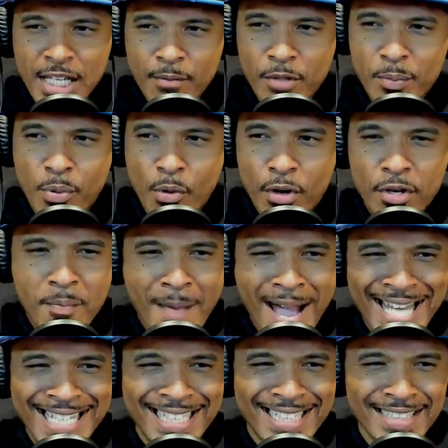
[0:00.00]
reporter
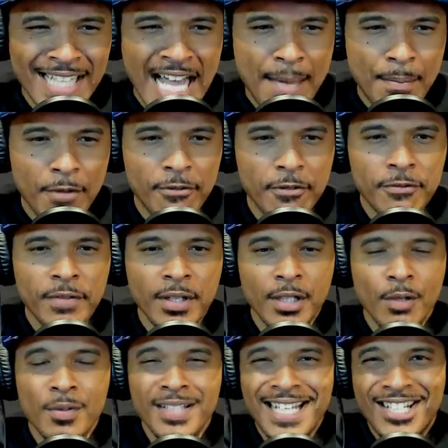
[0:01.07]
Maddie Glab if he felt it
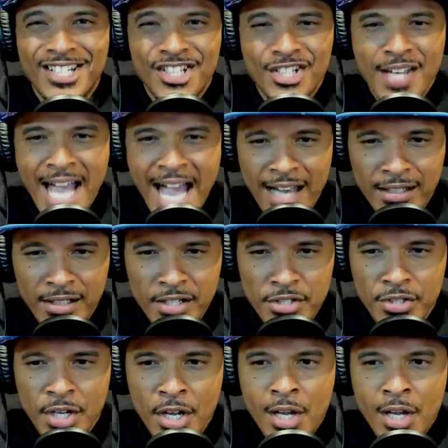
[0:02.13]
was a challenge